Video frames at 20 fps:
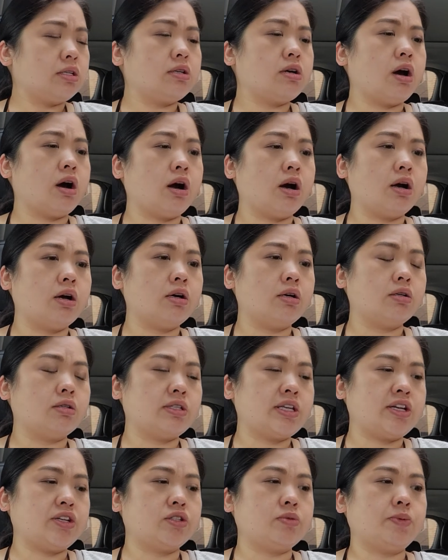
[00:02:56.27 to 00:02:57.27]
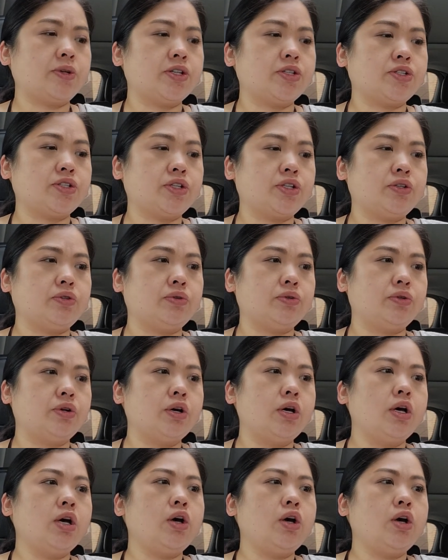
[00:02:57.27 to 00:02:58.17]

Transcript: car salesperson